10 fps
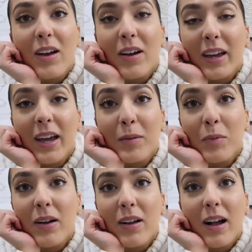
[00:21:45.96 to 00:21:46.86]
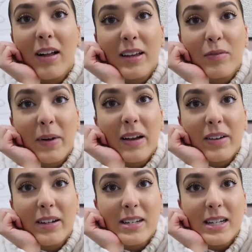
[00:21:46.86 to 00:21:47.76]
Okay, well, I'll give my
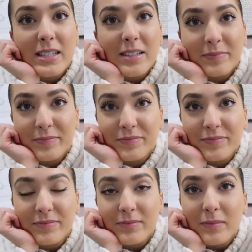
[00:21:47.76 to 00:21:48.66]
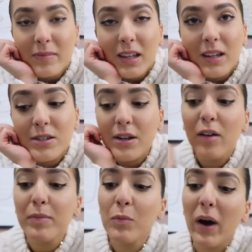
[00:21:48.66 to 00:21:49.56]
verdict. So
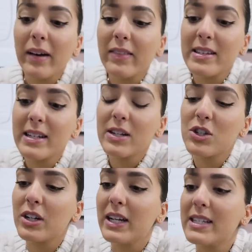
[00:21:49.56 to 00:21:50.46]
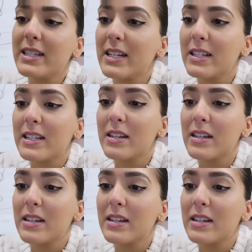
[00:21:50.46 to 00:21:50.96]
I've been wearing this literally since